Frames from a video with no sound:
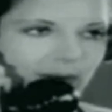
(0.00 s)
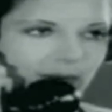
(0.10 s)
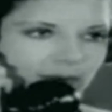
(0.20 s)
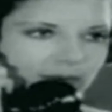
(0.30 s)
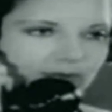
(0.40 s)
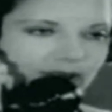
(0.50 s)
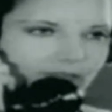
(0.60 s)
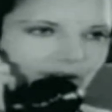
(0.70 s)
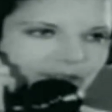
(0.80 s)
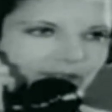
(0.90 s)
Give me room
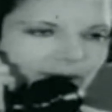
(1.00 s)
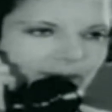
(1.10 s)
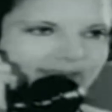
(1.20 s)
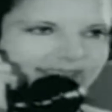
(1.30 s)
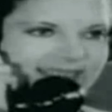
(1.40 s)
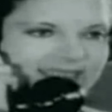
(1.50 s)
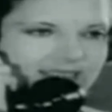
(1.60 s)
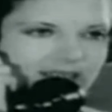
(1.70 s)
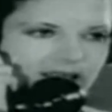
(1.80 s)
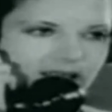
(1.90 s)
344,
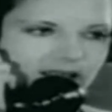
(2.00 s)
please.